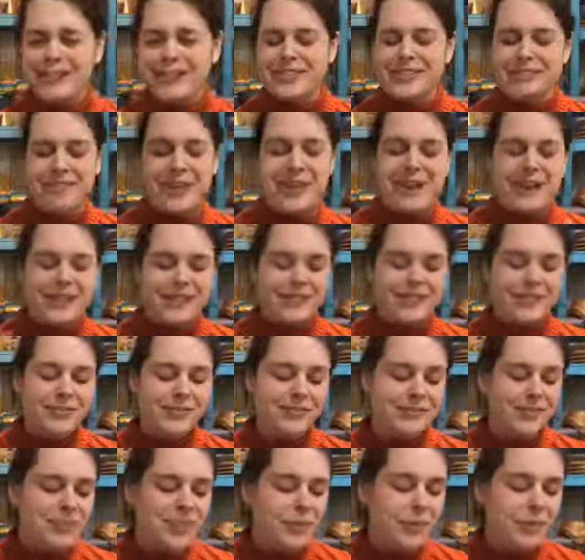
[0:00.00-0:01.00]
my
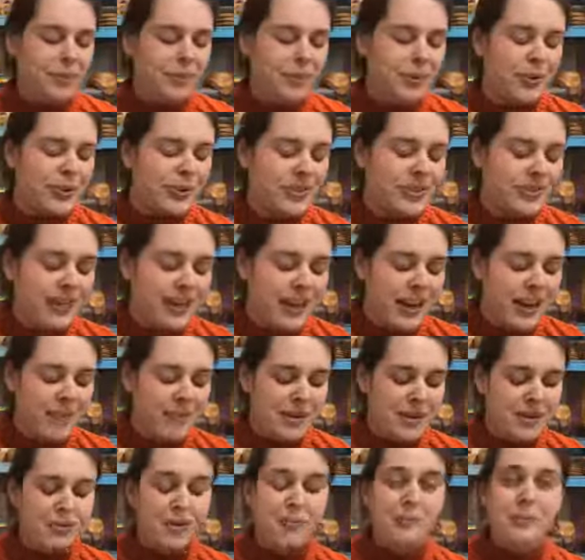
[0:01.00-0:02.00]
son, was that
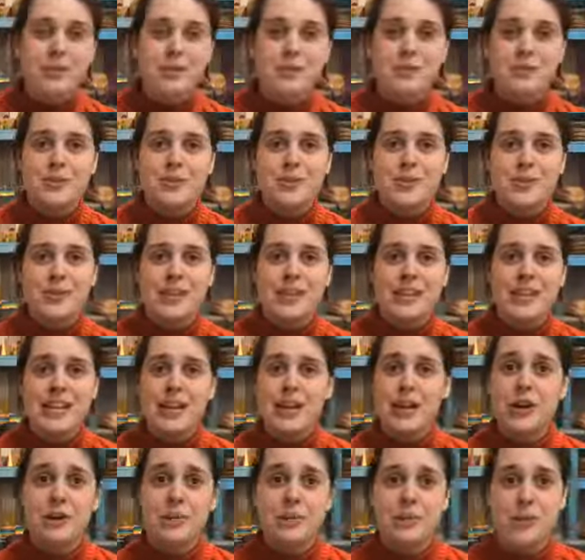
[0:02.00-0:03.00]
he dribbled so much during the day he
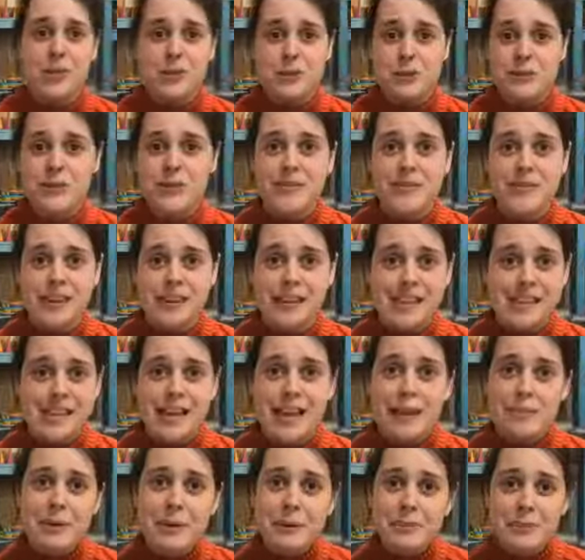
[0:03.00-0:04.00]
couldn't possibly have filled his
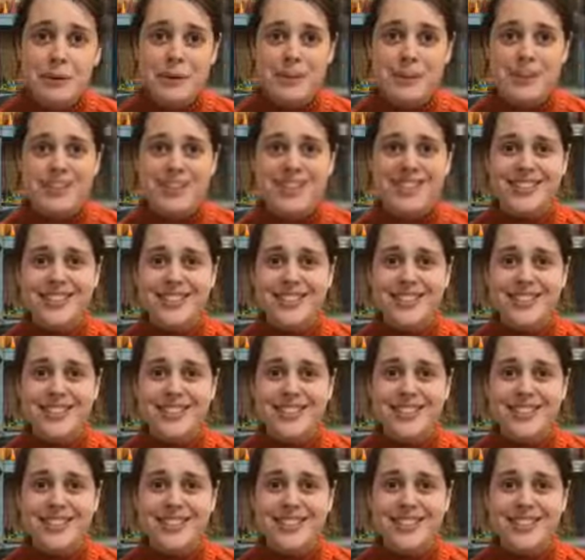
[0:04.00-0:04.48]
nappy because...